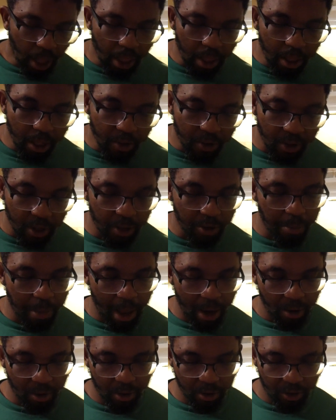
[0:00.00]
This is
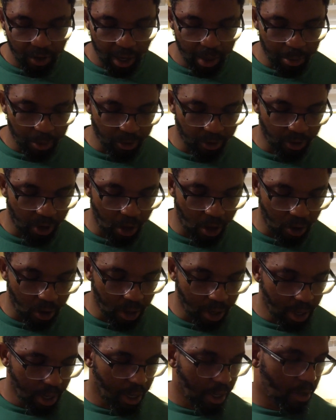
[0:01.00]
better than table
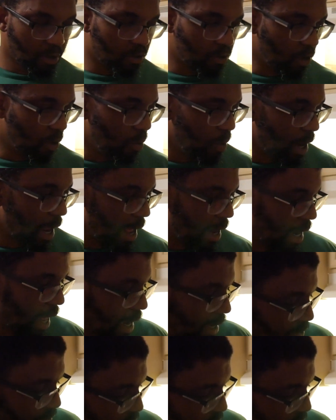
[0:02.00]
salt. So what I like